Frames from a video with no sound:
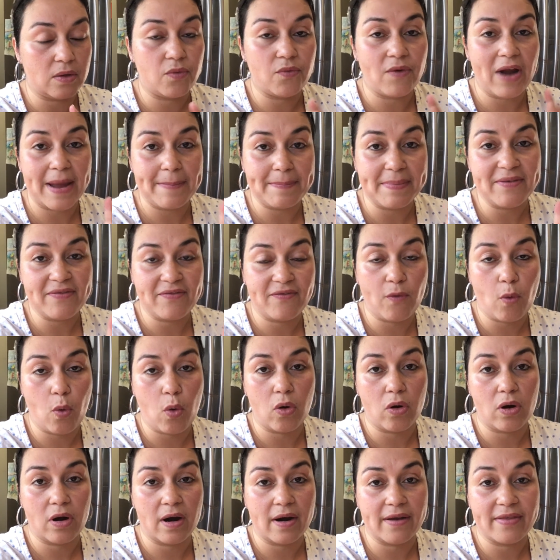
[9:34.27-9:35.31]
right
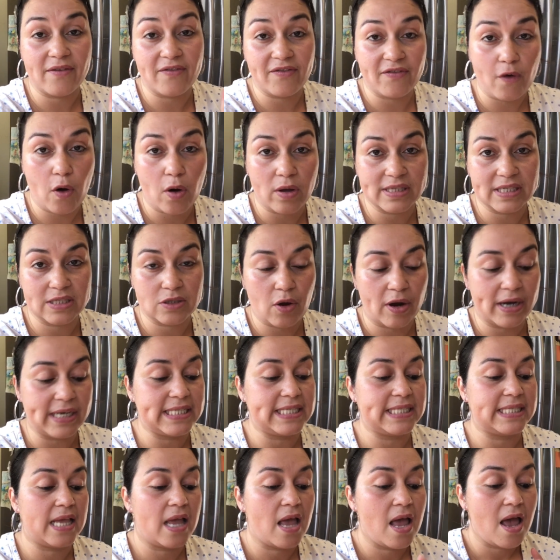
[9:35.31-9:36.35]
before the fall
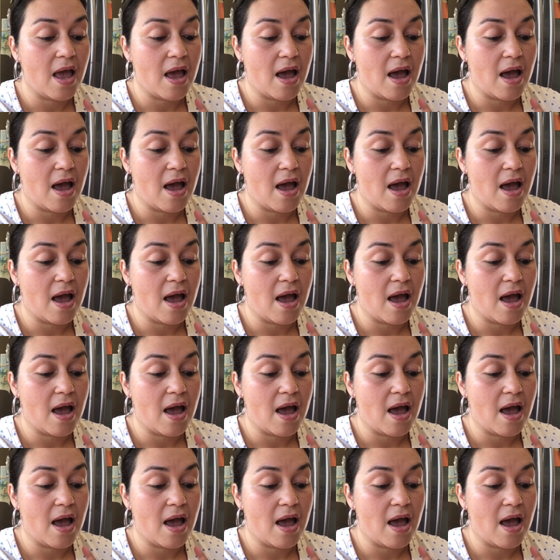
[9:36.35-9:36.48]
starts.